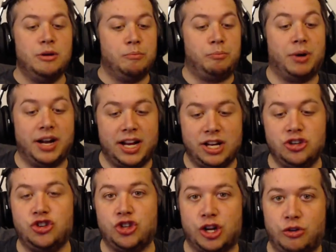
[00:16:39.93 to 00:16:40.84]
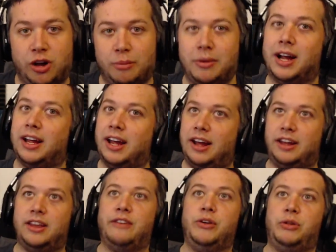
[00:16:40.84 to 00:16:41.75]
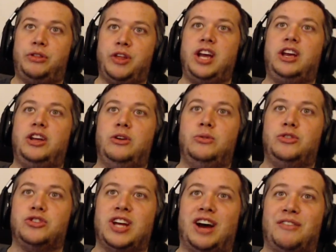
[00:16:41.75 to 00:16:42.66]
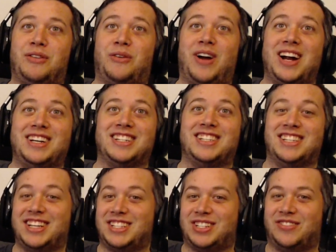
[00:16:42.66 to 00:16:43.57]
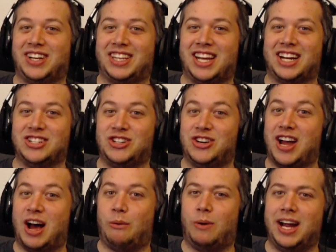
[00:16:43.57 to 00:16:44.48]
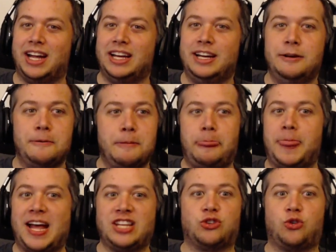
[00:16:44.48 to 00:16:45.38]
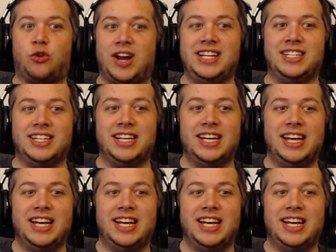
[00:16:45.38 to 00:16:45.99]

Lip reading: But in general, I'm like, if you think you just have the right to say stuff like that because you're not white, that's crazy.